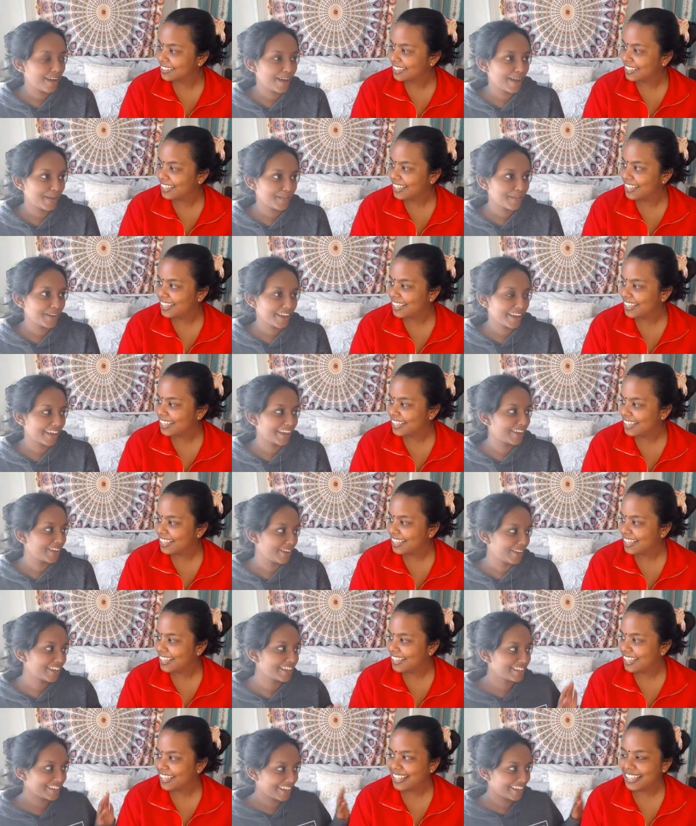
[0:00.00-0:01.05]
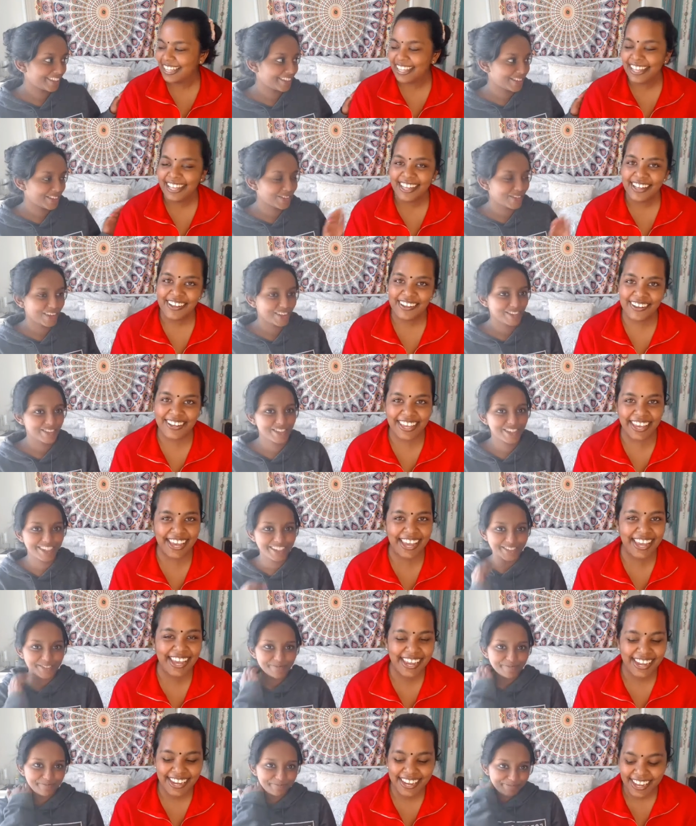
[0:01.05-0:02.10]
Speaker 1: I'm okay, you can take this
Speaker 2: question.
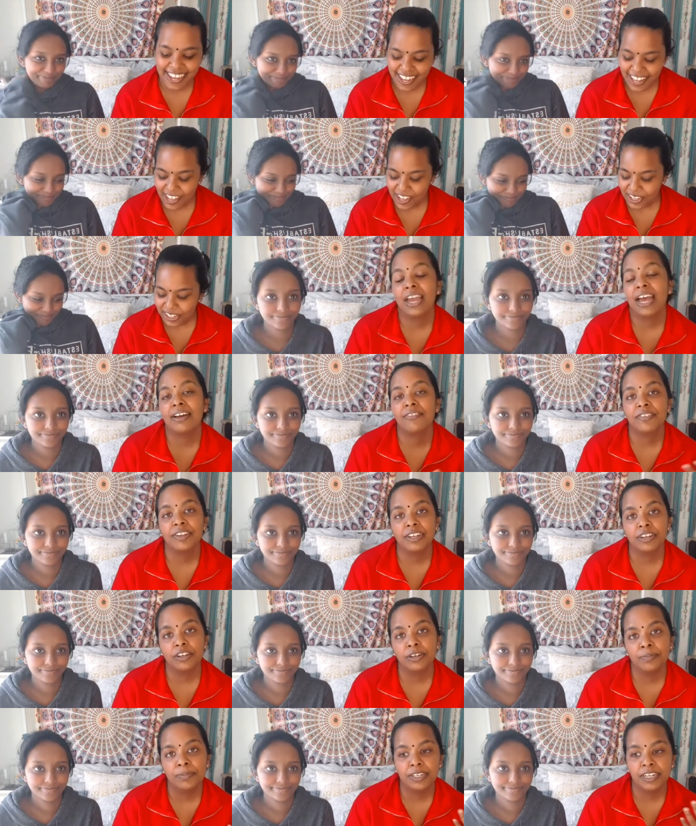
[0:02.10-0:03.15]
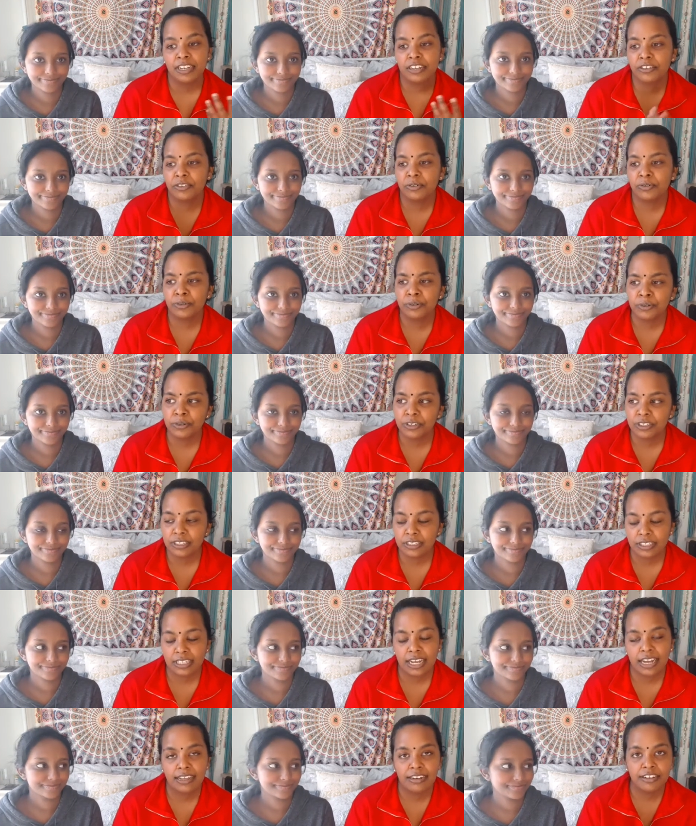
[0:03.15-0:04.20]
Okay. We have an urban and a rural
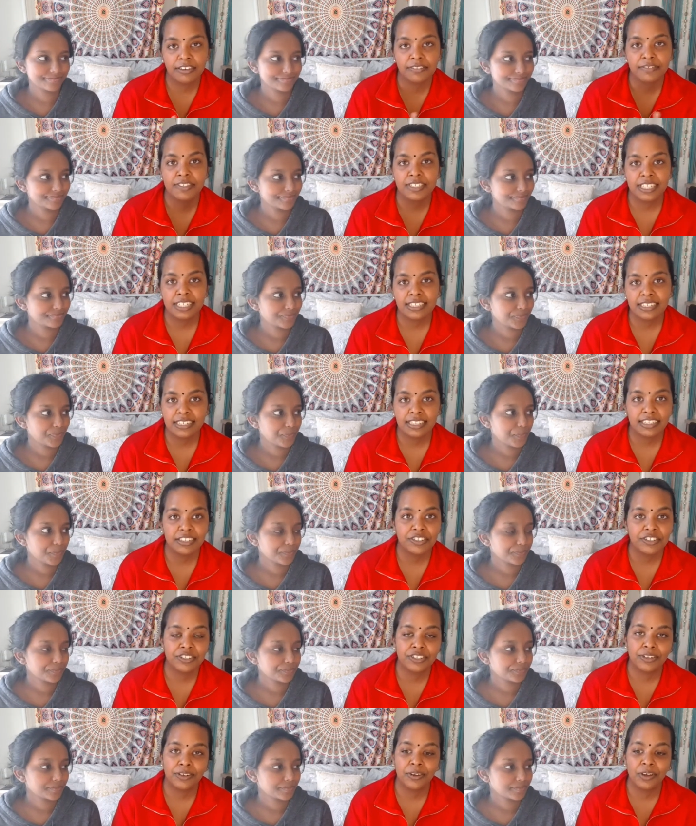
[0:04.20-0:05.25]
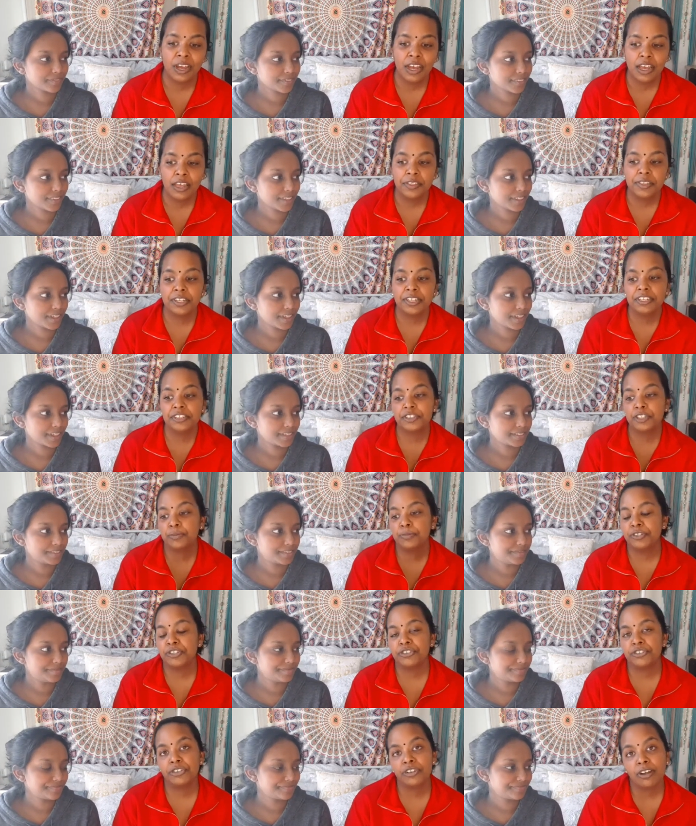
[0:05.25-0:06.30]
kind of setting, and so the
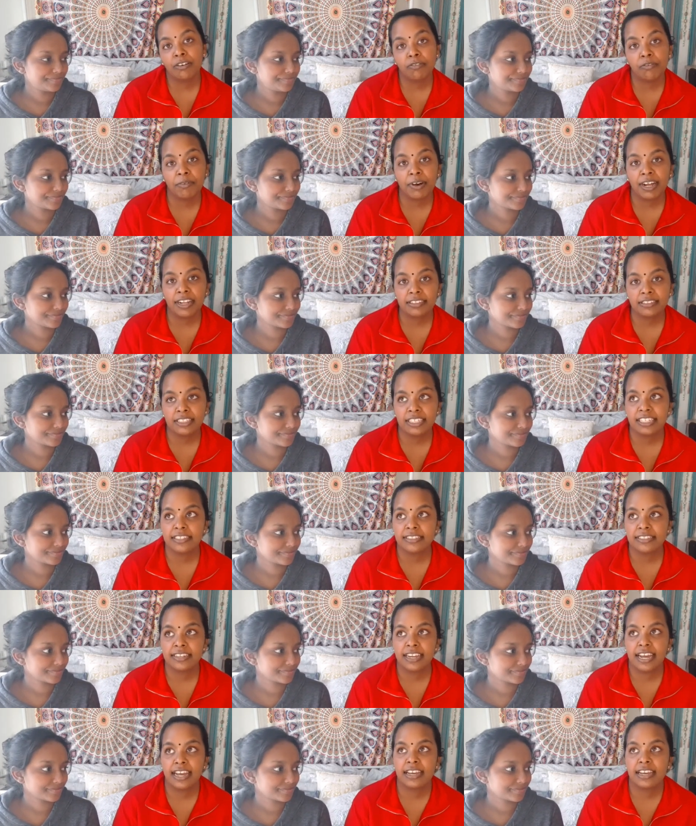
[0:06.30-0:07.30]
distribution of wealth isn't